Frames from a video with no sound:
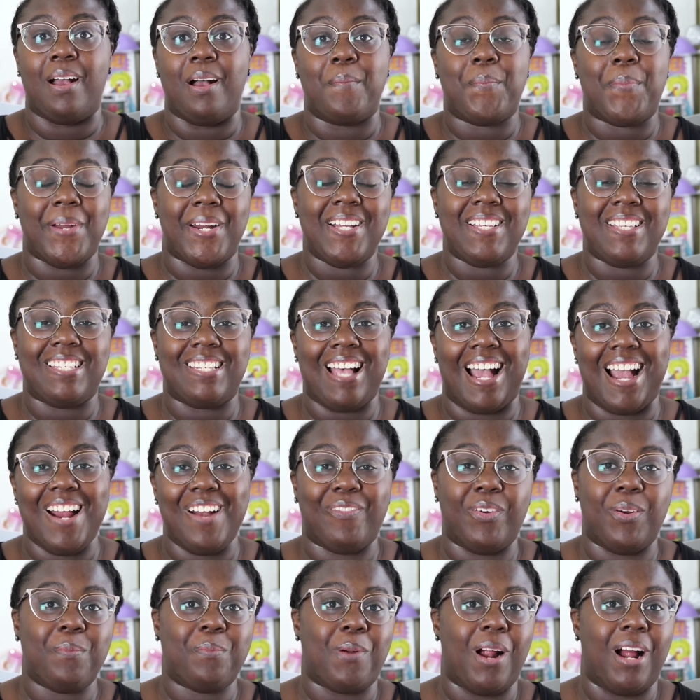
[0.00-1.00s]
But aside
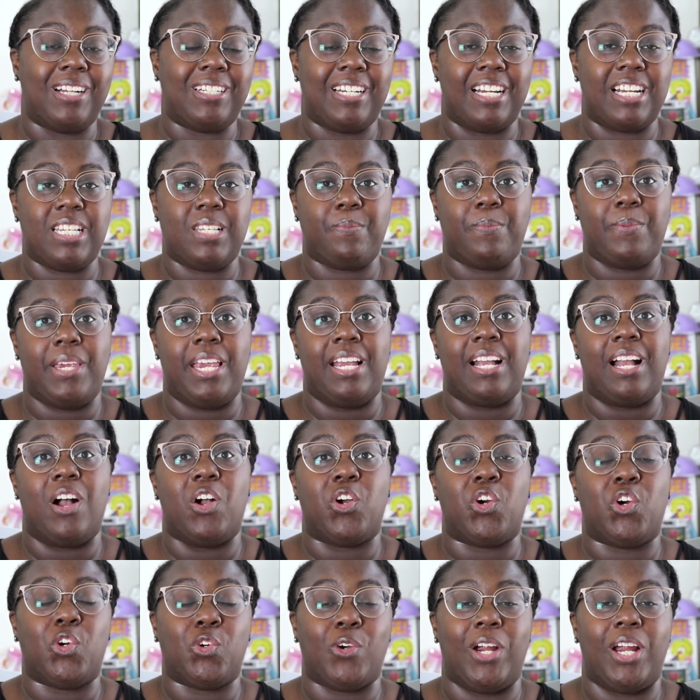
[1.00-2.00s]
from projects being a
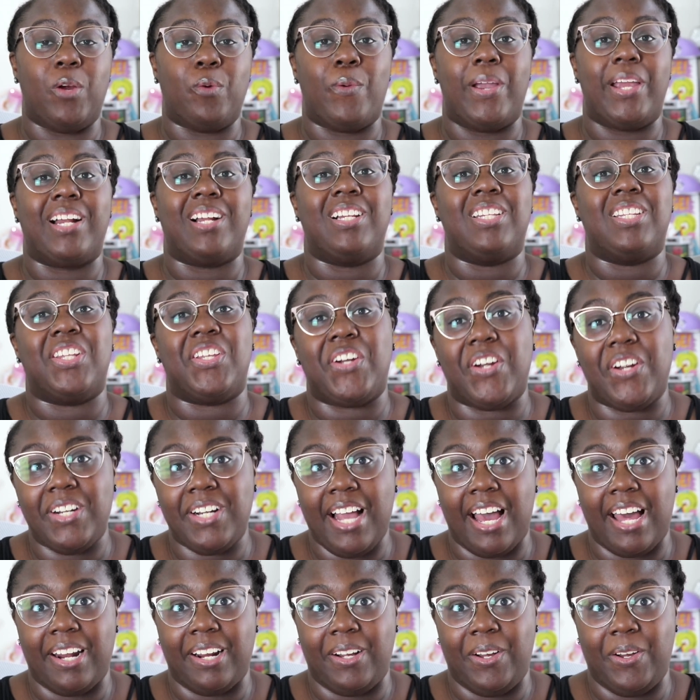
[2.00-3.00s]
great way to learn
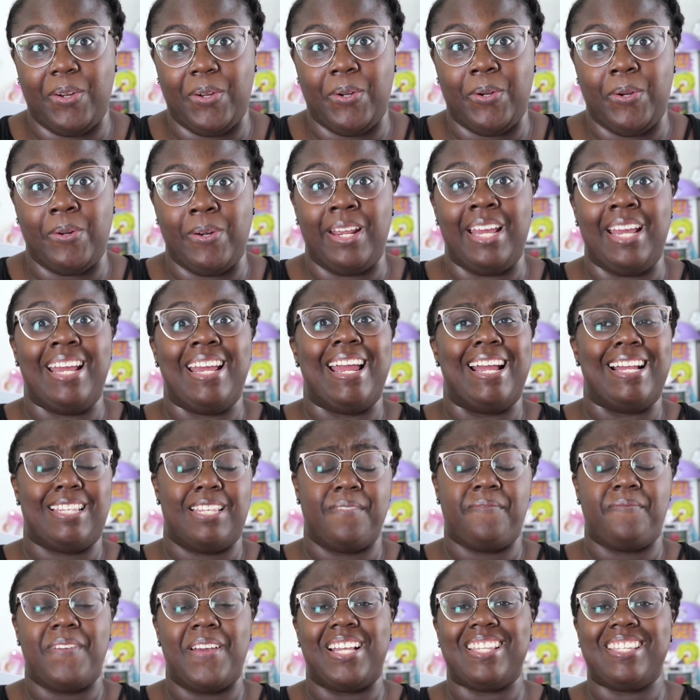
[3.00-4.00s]
how to code, it's a
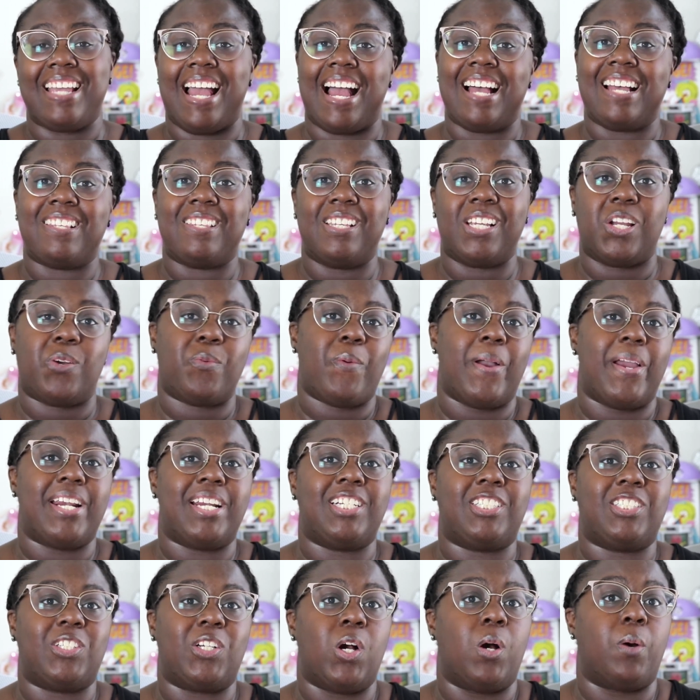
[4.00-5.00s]
fantastic way to
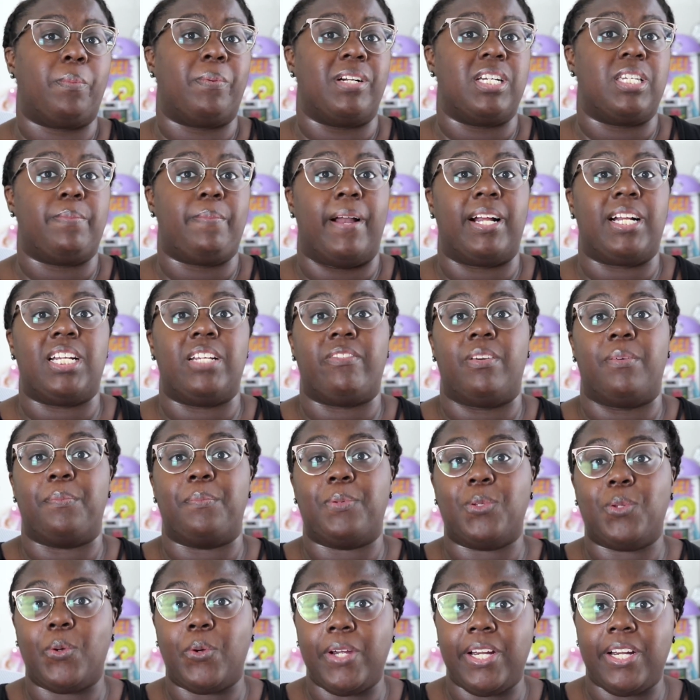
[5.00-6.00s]
show prospective
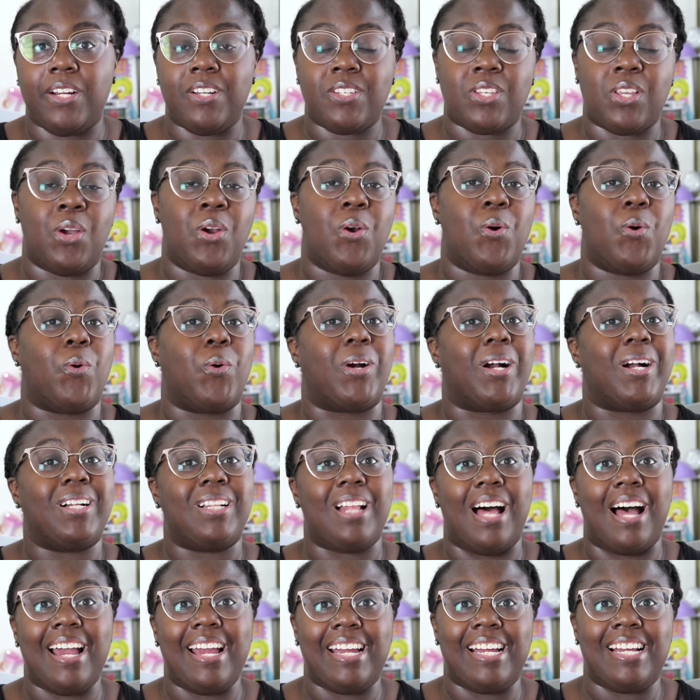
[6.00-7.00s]
employers or
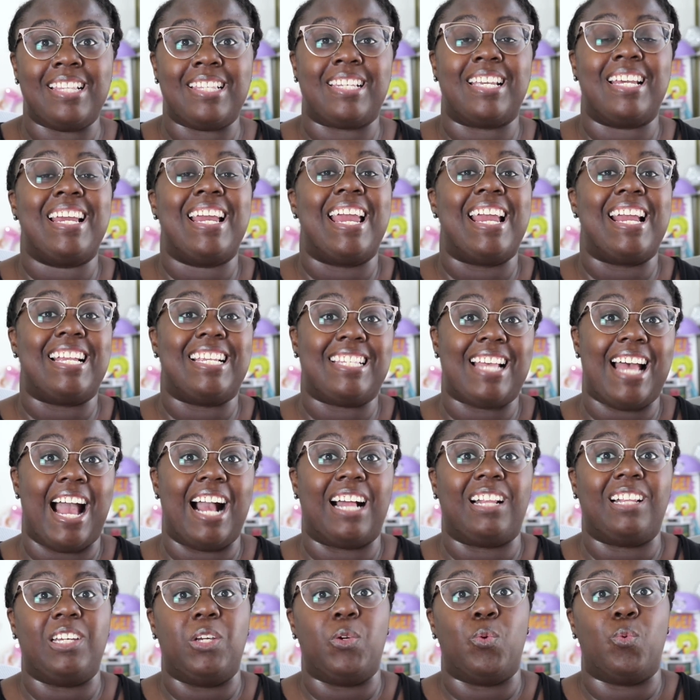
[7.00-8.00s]
clients
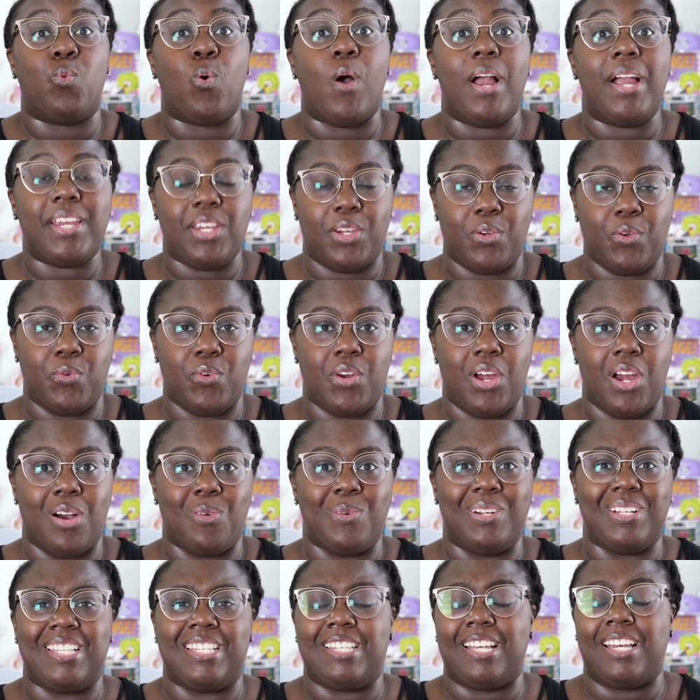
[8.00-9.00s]
exactly what you know
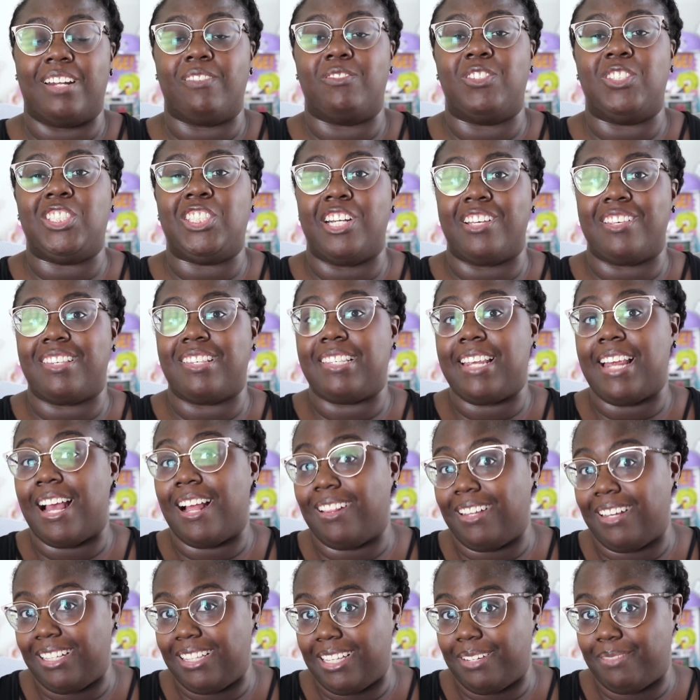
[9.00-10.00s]
instead of just
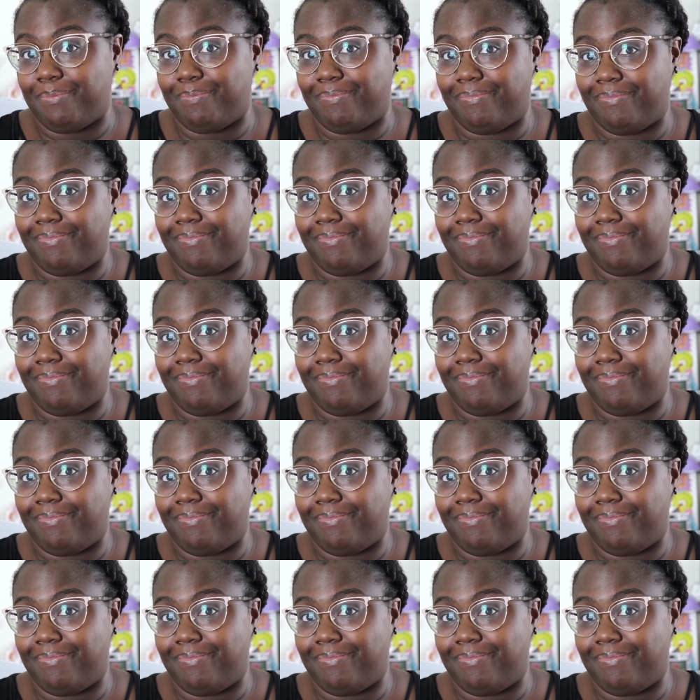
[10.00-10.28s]
telling them.